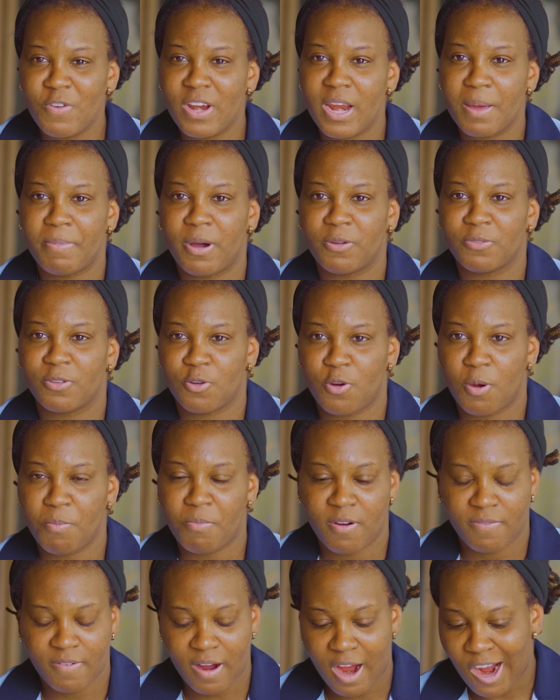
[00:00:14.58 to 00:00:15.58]
really about the
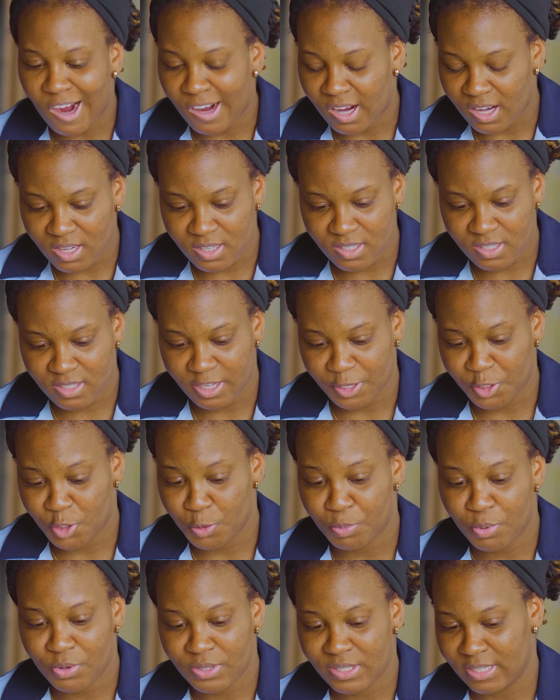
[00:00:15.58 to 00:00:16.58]
number of hours that you
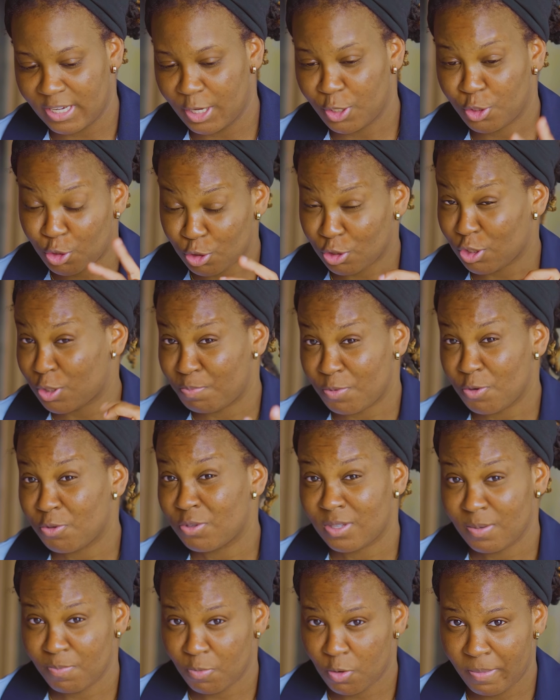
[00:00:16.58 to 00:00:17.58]
put in that just
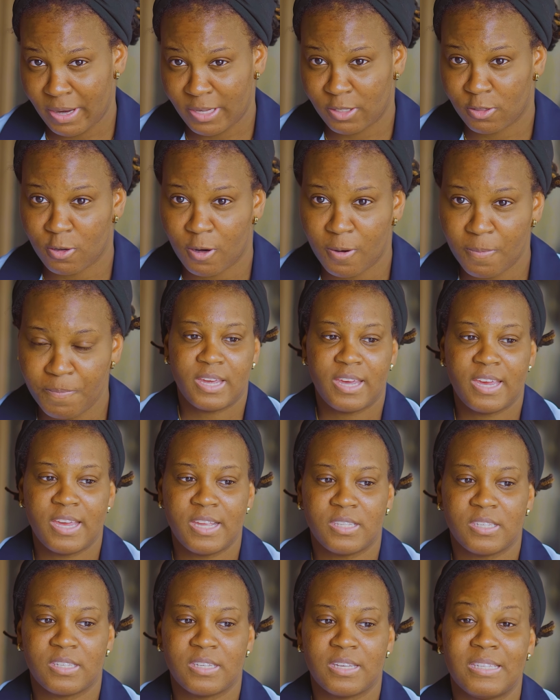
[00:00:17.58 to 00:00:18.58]
builds the momentum.
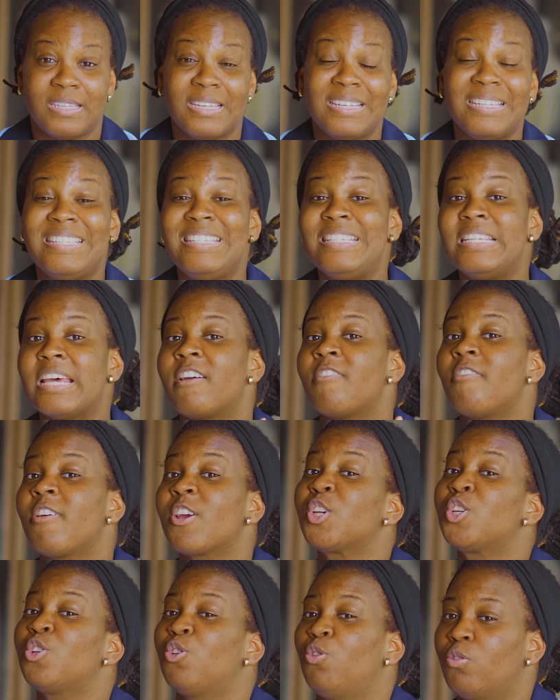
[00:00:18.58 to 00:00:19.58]
It's the
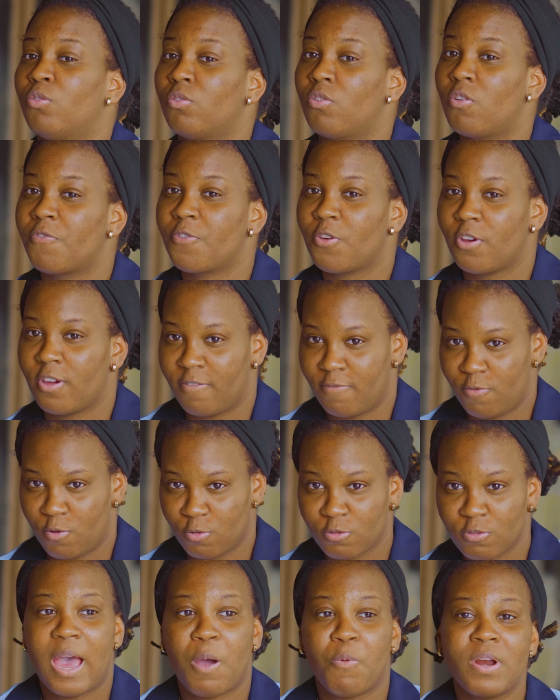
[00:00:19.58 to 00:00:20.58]
direction of your
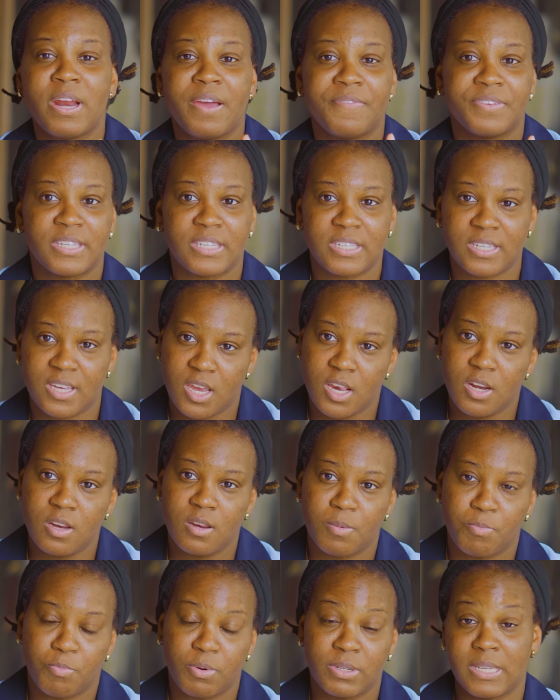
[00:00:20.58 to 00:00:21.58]
effort. And what I've
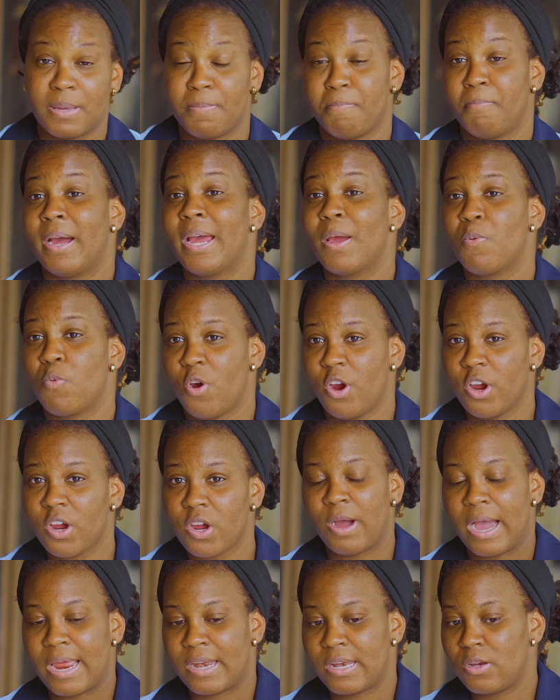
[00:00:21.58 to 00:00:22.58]
seen, both in my work
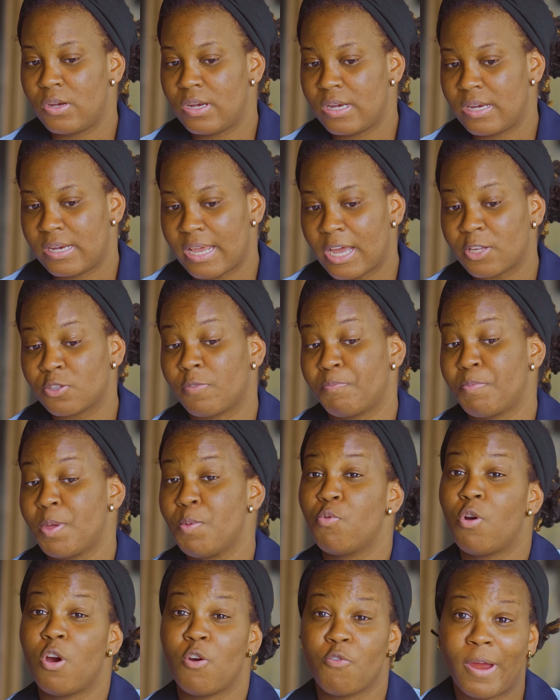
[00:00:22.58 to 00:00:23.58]
and that of
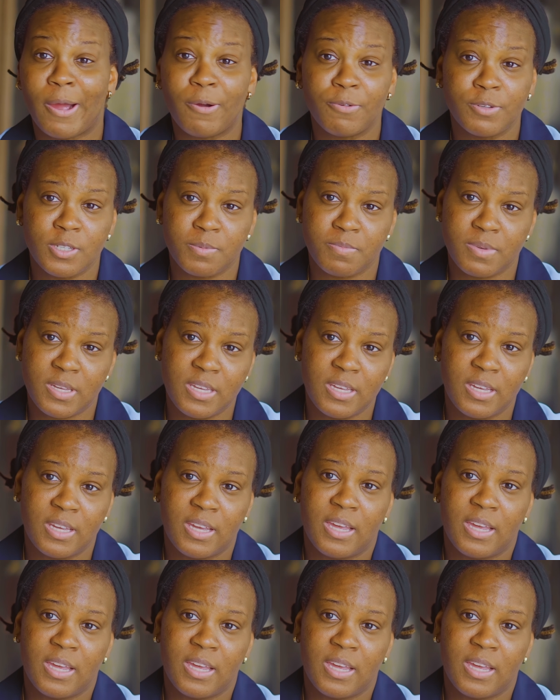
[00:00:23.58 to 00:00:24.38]
people around me,